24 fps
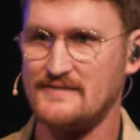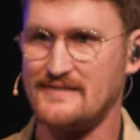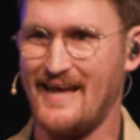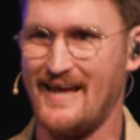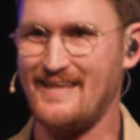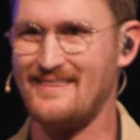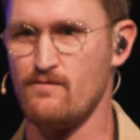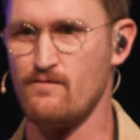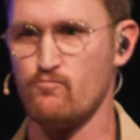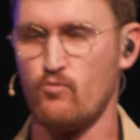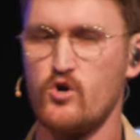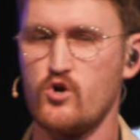
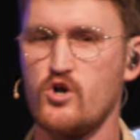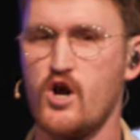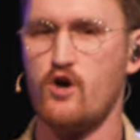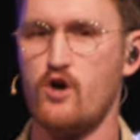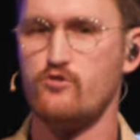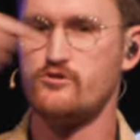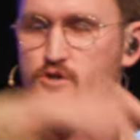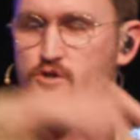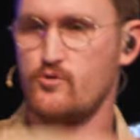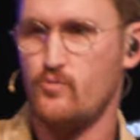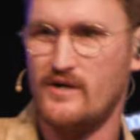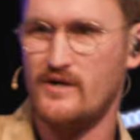and then we'll go
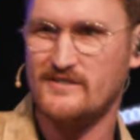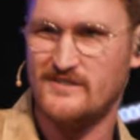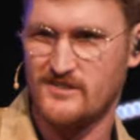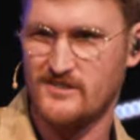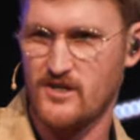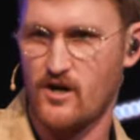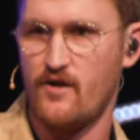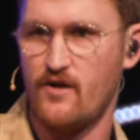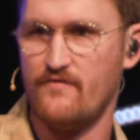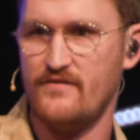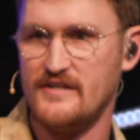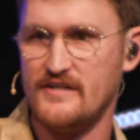to a
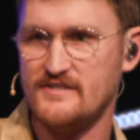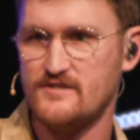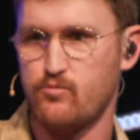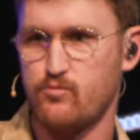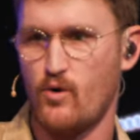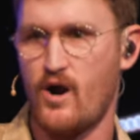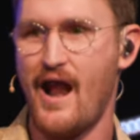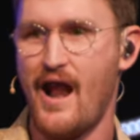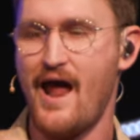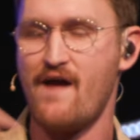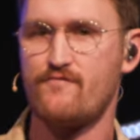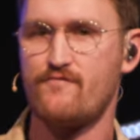service
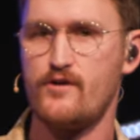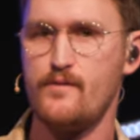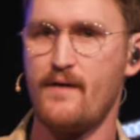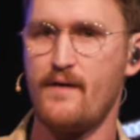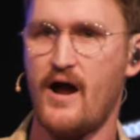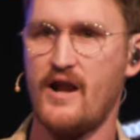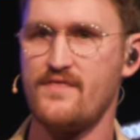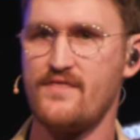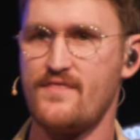where everybody